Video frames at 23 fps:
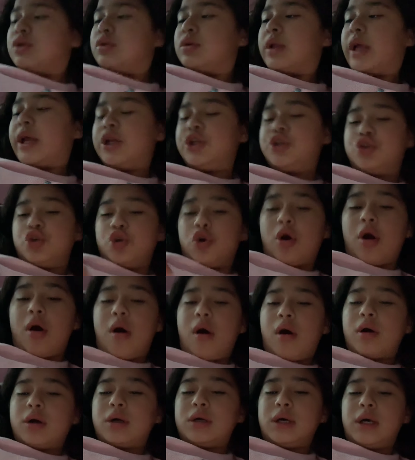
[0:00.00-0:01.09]
to like
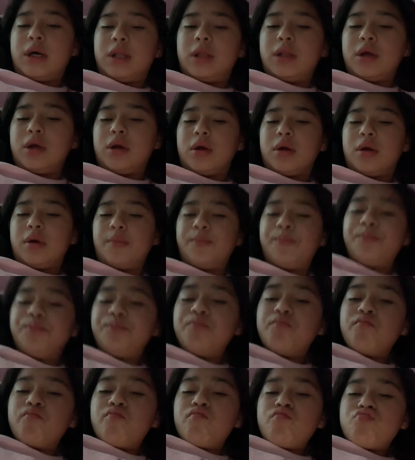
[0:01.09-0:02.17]
draw, color.
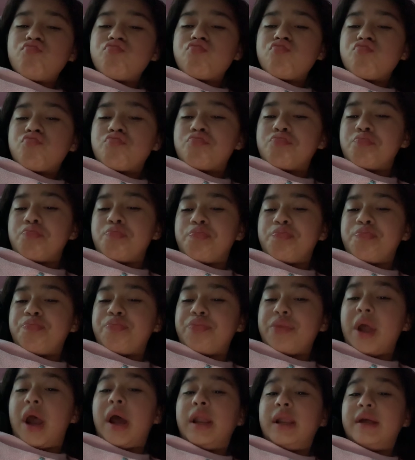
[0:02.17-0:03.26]

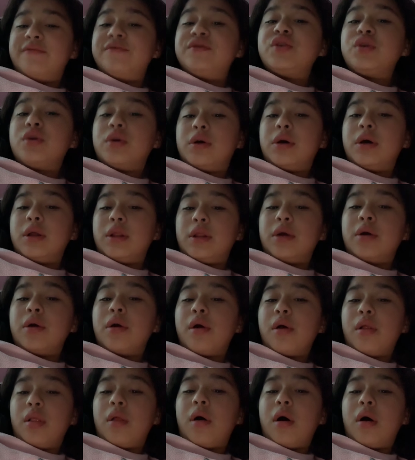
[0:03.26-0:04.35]
Mm, I love to color
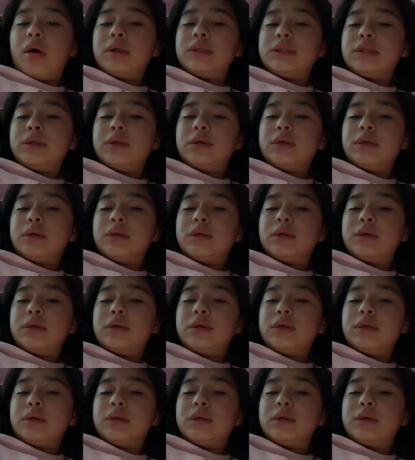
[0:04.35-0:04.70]
a lot.